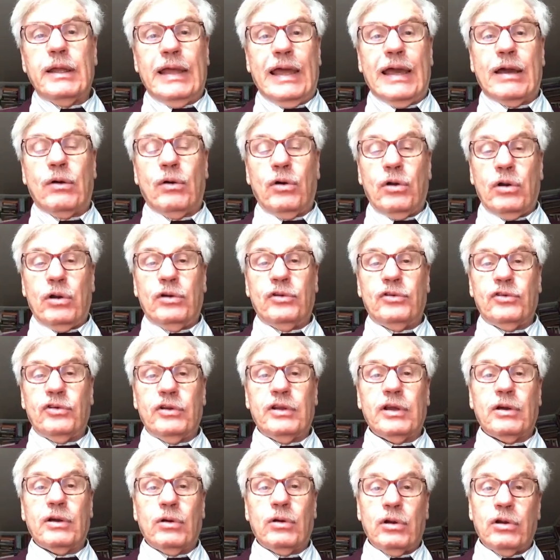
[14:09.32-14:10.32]

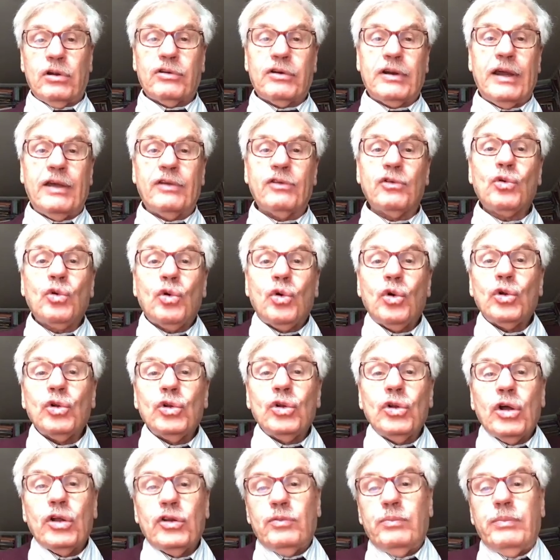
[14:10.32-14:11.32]
Ecology, the ecological crisis,
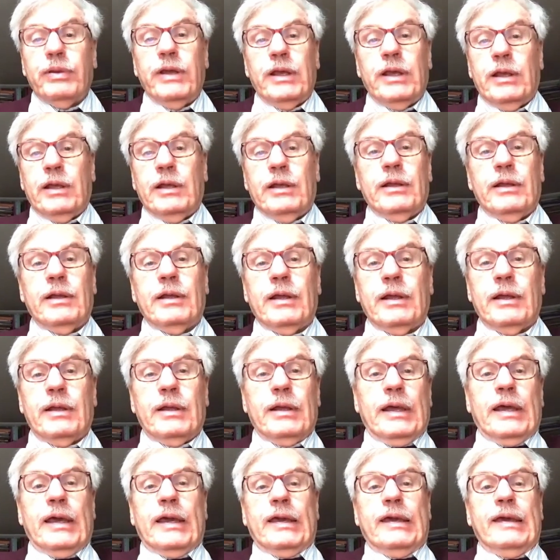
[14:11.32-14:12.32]
could not be
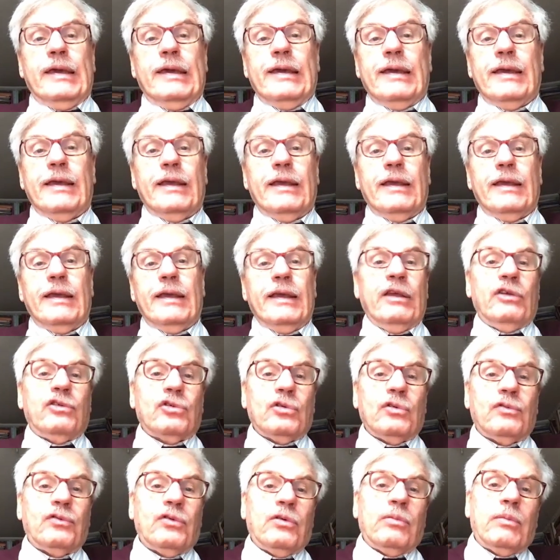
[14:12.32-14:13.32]
a key
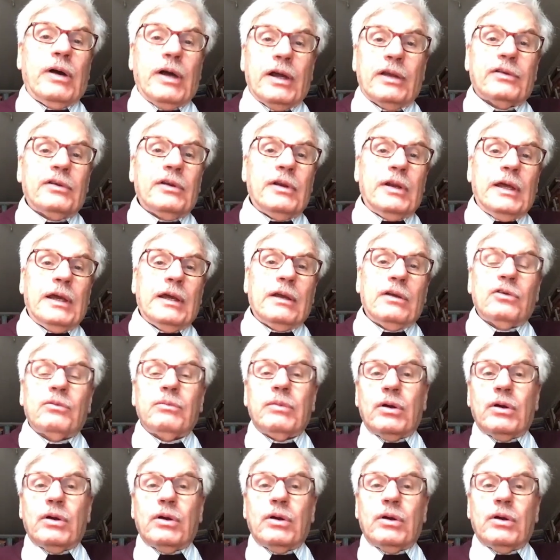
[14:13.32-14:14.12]
issue for Marx and Engels